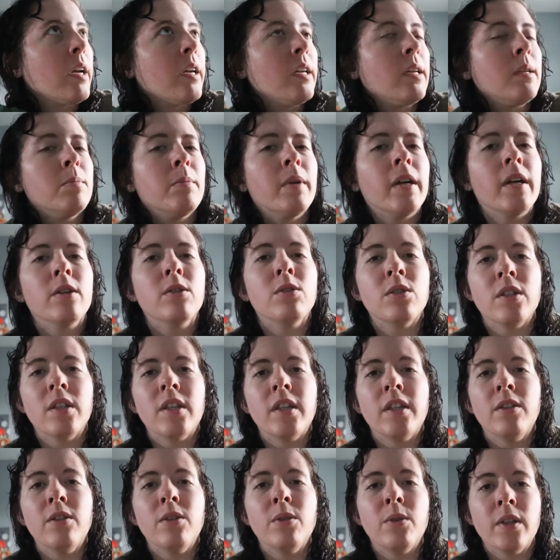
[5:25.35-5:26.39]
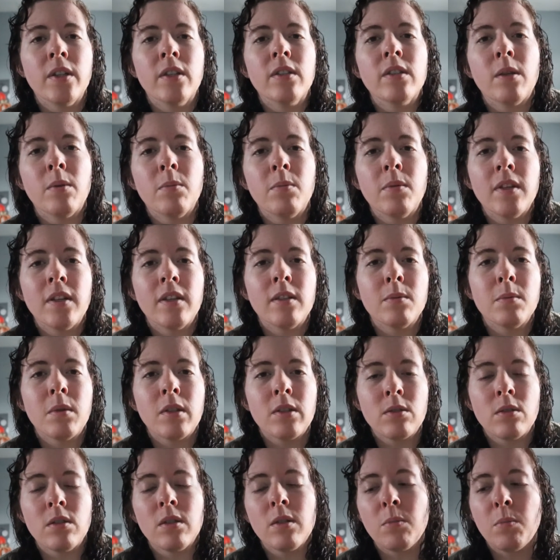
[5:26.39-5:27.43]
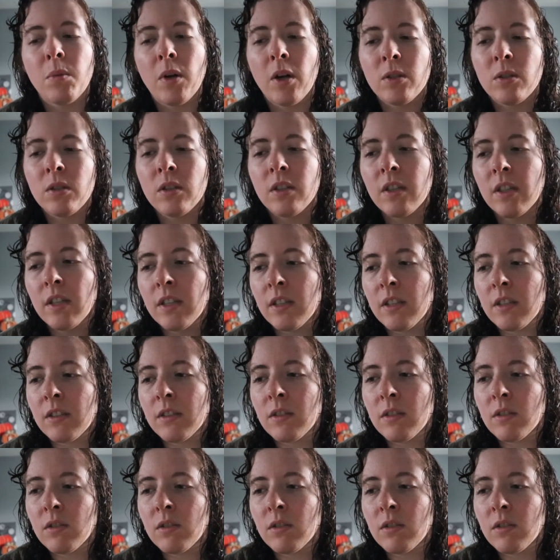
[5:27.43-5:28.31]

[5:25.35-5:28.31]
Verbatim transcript: am actually doing something, especially a project like this.